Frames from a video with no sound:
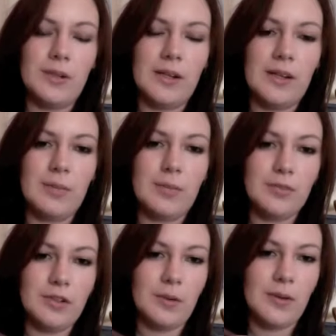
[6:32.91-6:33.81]
I
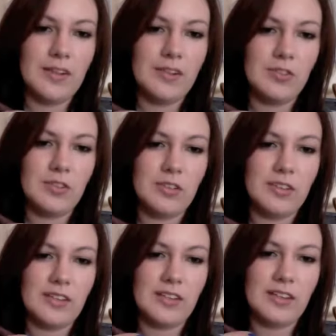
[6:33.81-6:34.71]
prefer quite natural
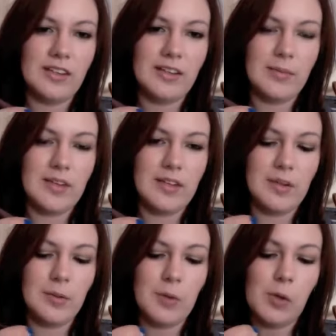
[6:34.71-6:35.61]
looking like eye
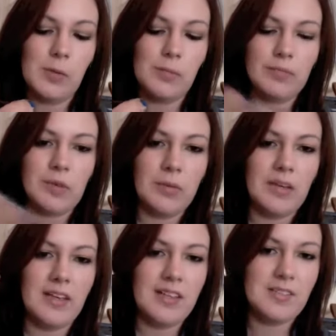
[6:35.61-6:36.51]
makeup. But
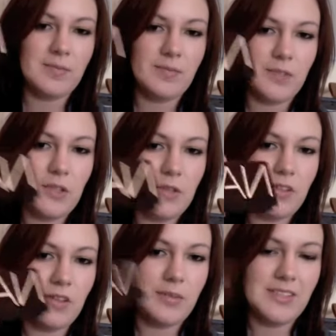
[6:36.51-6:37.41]
yes, use the
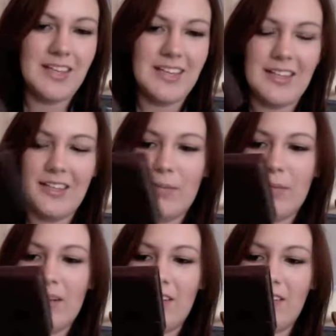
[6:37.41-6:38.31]
Urban Decay Naked
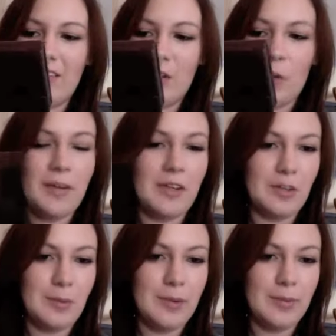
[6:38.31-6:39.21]
palette as so many other
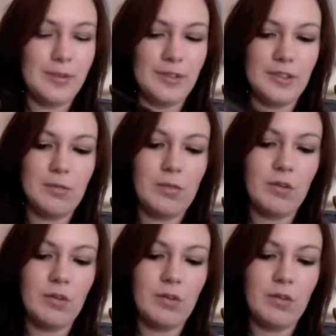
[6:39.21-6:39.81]
people do.